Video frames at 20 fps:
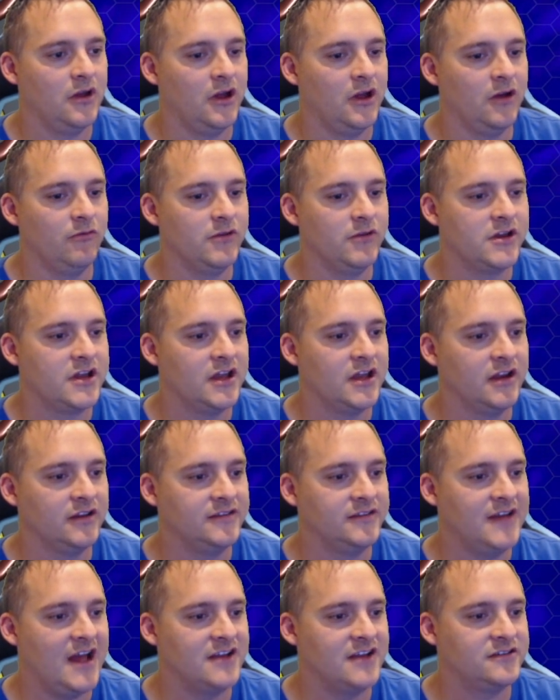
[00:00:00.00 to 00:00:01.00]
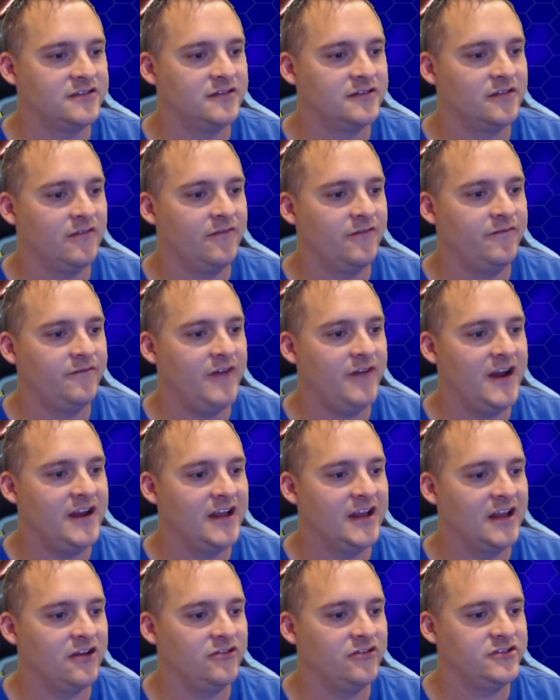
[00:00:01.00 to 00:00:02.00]
We can attach
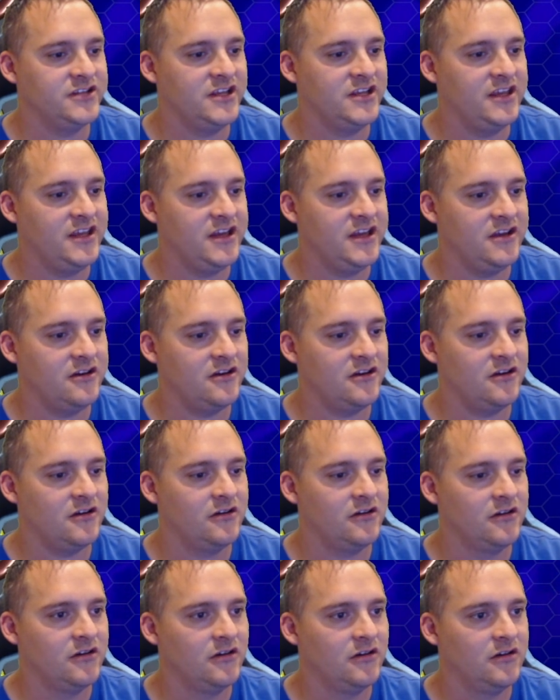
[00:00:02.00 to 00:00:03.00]
Fighting Energy here.